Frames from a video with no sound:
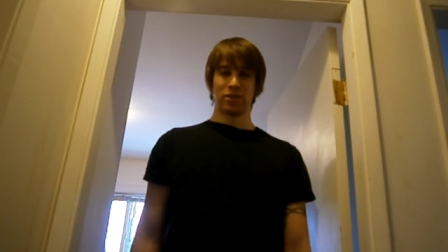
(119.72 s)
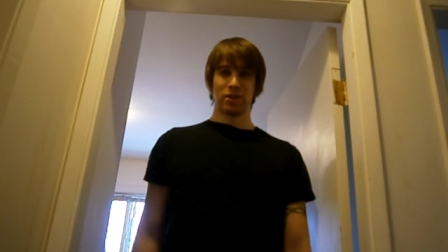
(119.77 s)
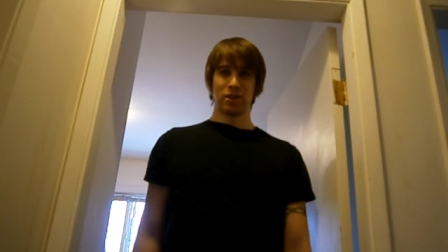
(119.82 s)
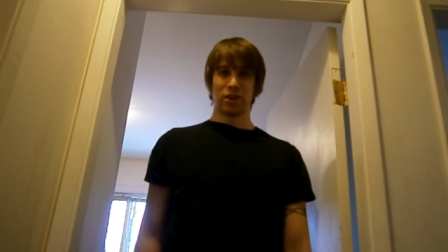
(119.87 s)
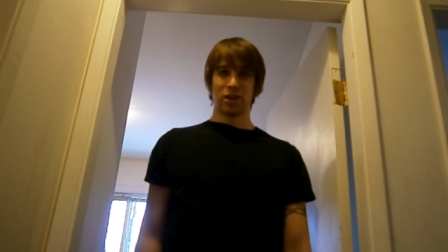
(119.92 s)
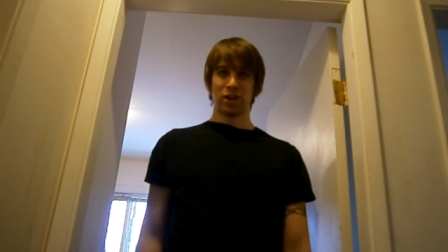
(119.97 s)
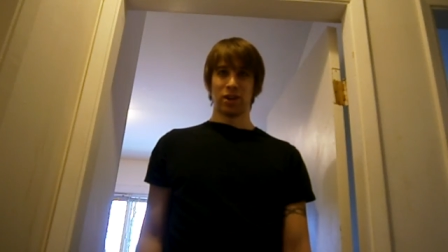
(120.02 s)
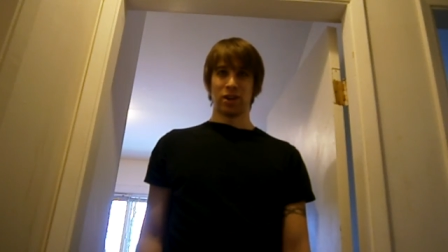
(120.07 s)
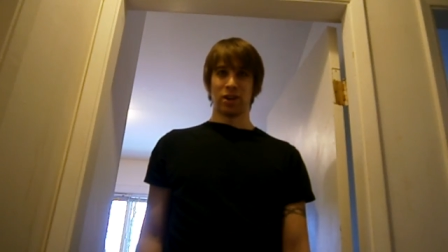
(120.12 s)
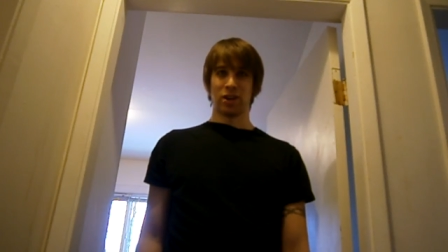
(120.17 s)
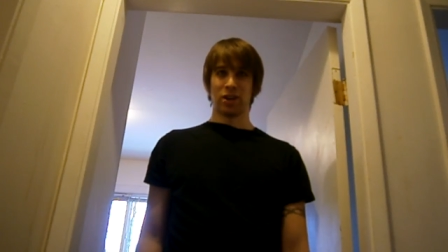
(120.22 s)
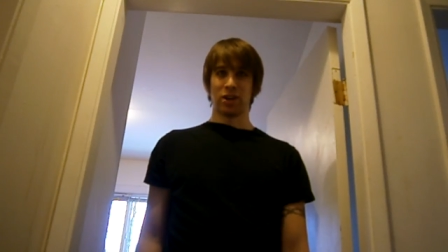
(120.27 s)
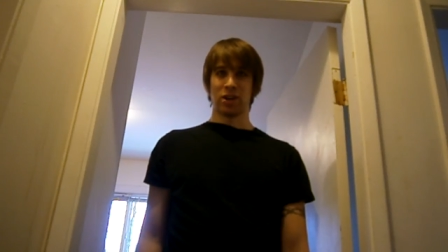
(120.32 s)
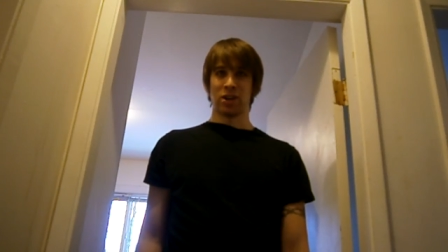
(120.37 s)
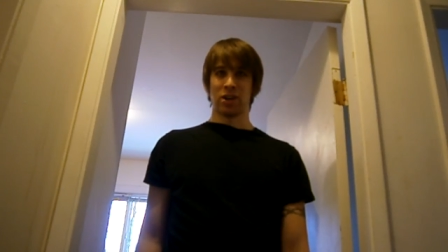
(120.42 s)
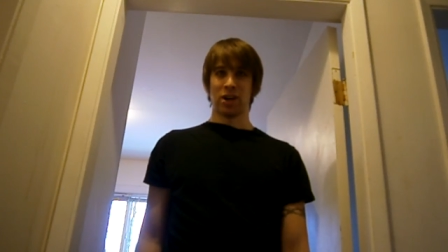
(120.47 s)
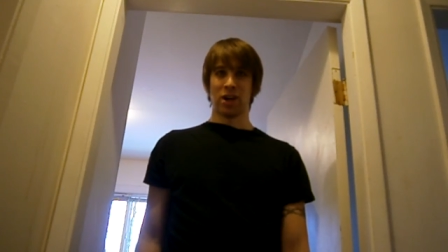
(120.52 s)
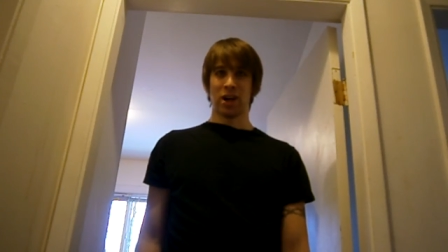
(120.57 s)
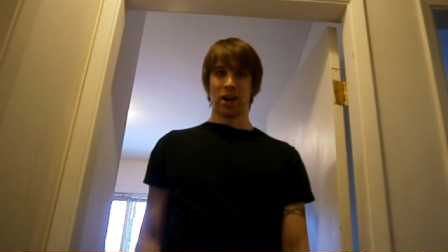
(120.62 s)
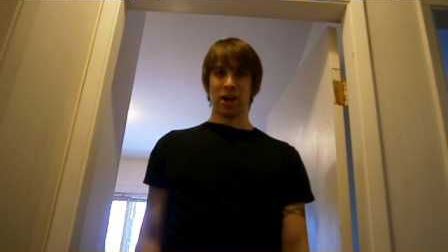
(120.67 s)

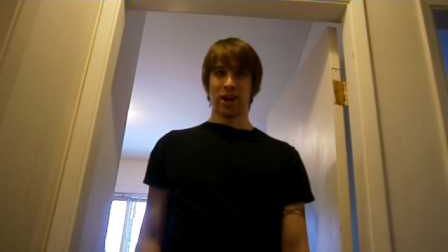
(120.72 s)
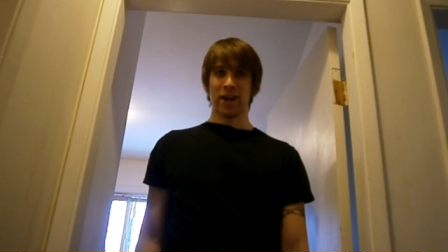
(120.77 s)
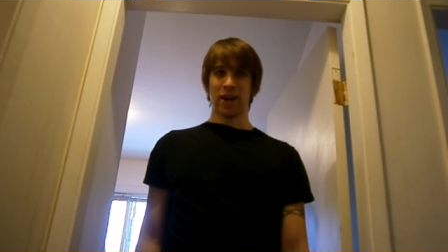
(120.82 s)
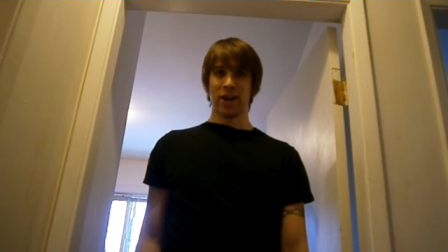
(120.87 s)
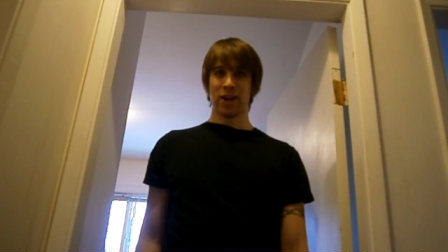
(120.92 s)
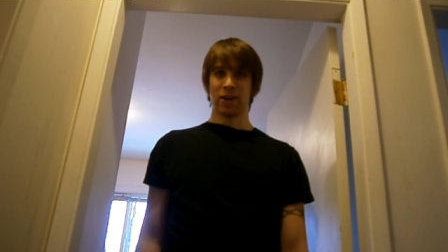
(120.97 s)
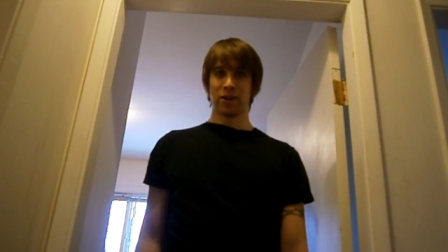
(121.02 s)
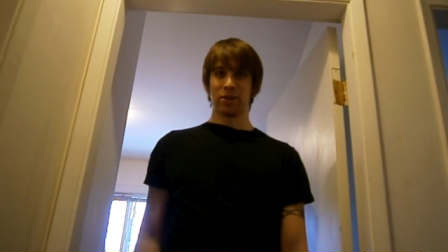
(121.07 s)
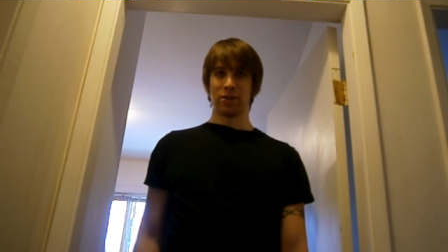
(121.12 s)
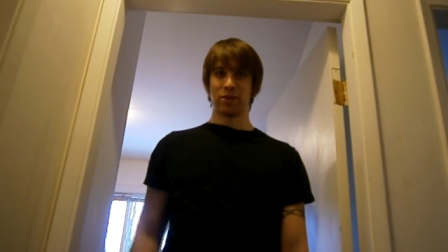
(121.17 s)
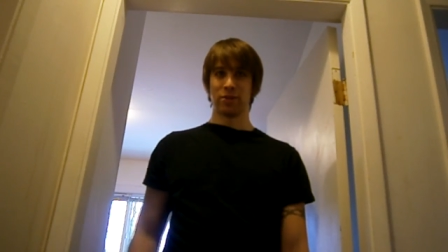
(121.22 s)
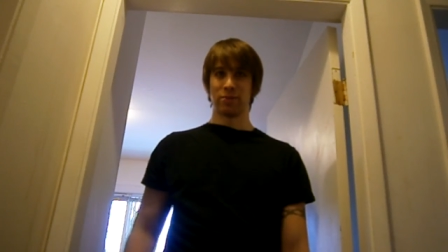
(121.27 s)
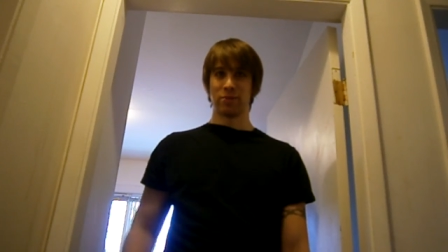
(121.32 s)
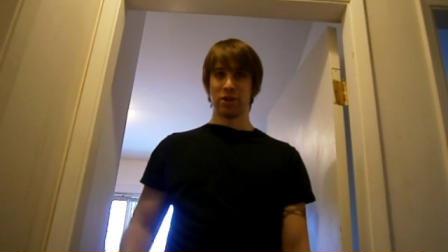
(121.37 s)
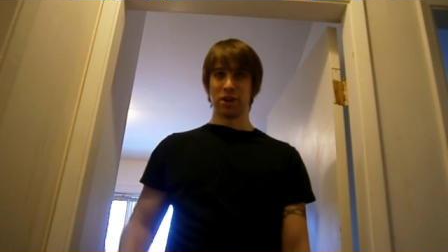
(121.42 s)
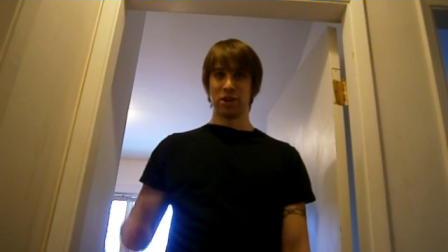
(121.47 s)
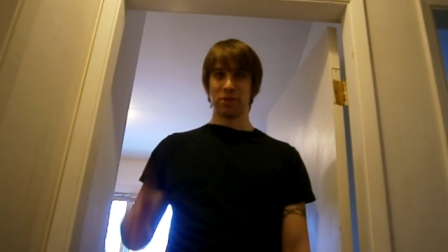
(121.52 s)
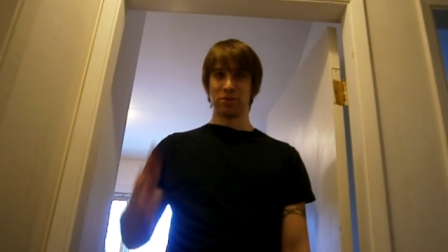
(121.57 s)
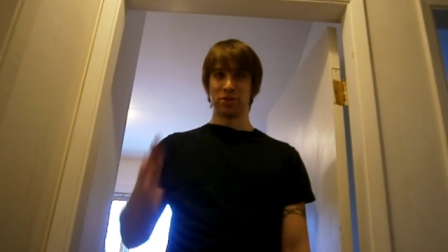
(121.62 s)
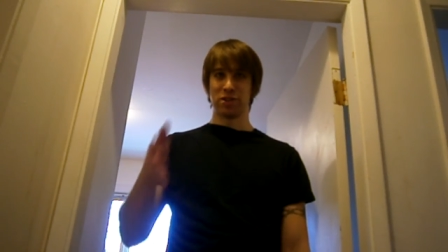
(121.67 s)
Hi, my
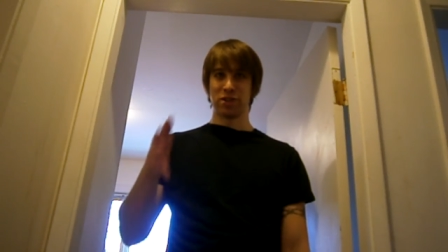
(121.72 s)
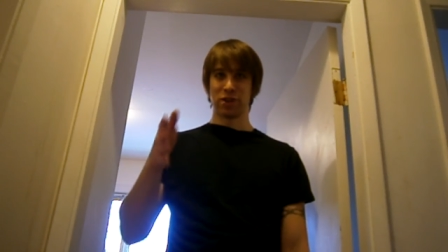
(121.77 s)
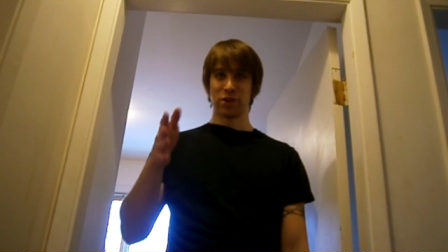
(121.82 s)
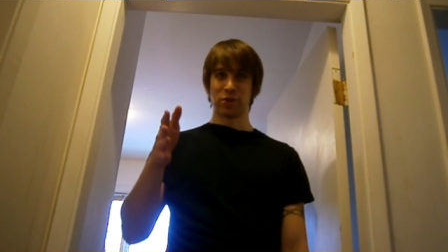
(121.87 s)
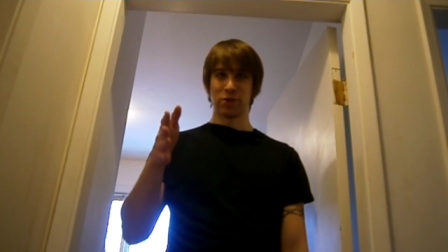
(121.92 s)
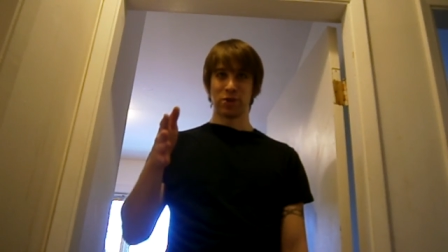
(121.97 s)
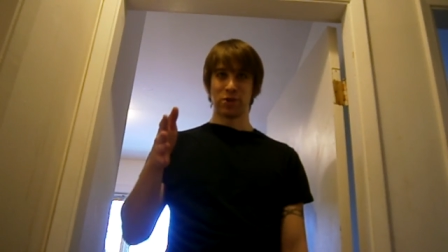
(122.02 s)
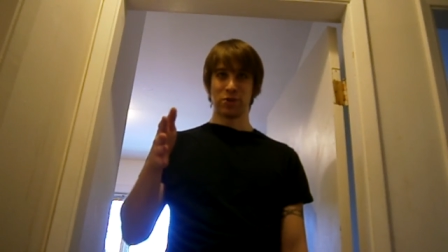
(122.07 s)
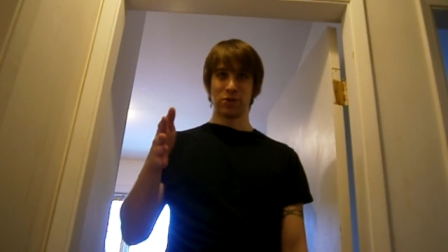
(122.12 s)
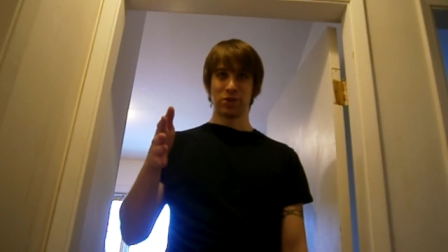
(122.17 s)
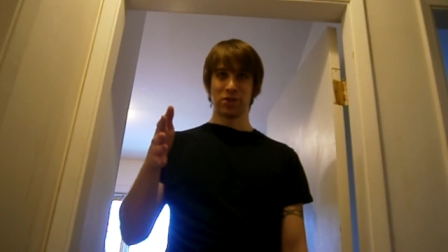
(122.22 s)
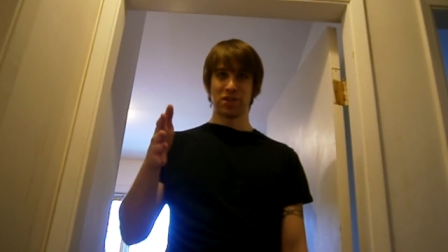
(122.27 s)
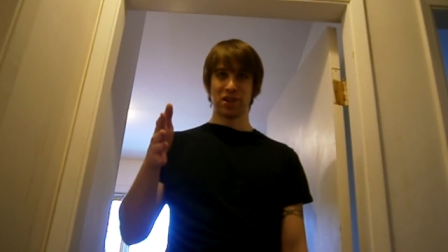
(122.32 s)
name's Nick Rose.